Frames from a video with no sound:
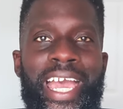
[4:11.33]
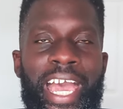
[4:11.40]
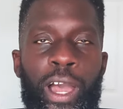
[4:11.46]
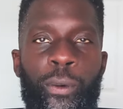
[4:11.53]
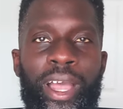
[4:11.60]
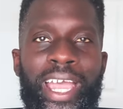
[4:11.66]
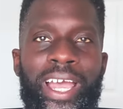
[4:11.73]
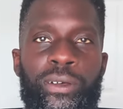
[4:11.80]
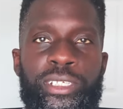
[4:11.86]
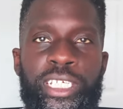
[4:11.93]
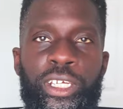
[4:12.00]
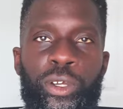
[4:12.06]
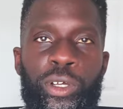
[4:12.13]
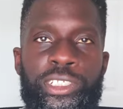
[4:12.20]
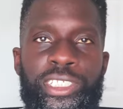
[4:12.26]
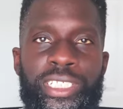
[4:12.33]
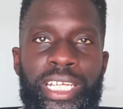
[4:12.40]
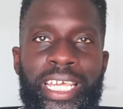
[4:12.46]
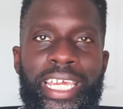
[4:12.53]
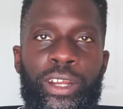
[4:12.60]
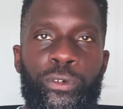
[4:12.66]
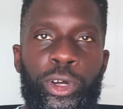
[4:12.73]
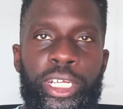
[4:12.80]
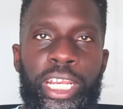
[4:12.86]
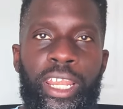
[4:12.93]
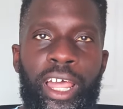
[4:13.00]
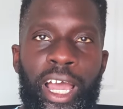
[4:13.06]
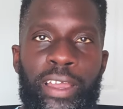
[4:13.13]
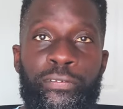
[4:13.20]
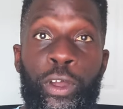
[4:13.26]
our housing costs later on in
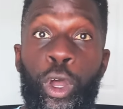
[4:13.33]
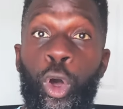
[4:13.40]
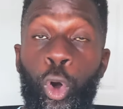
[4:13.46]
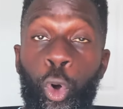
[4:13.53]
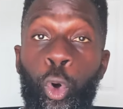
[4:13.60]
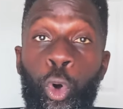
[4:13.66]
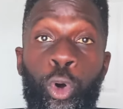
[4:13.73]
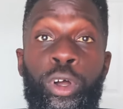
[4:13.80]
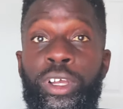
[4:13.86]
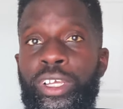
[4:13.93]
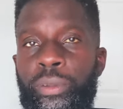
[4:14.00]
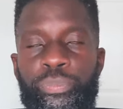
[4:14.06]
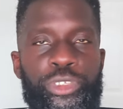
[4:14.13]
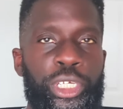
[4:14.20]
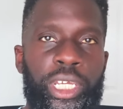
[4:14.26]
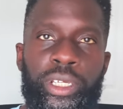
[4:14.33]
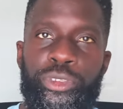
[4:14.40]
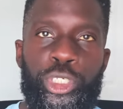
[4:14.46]
life or to,